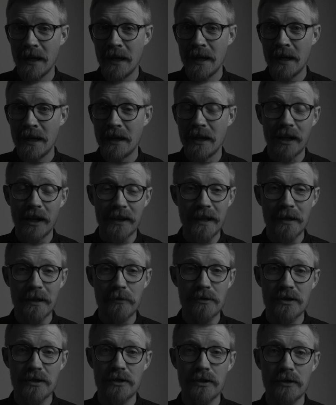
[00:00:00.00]
The idea
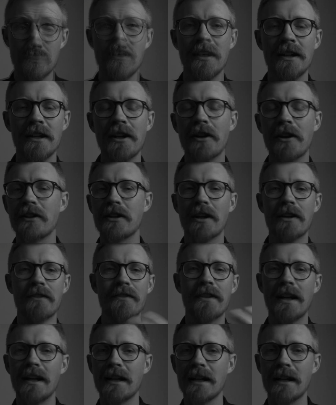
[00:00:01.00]
is to, kind of
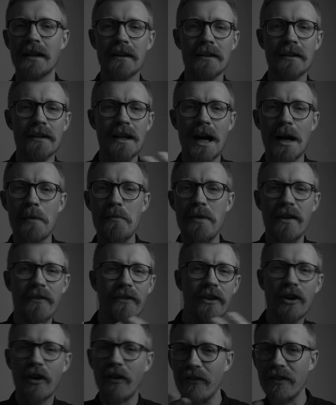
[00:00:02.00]
getting a bit of
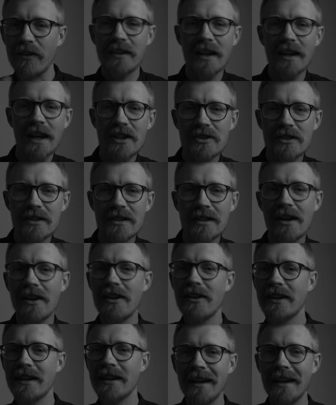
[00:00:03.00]
a conversation
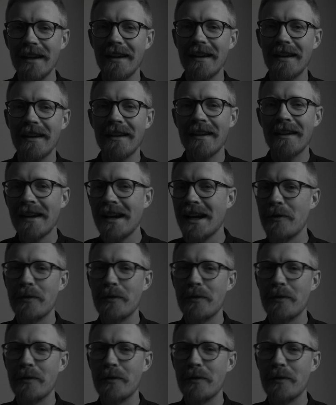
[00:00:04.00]
going here.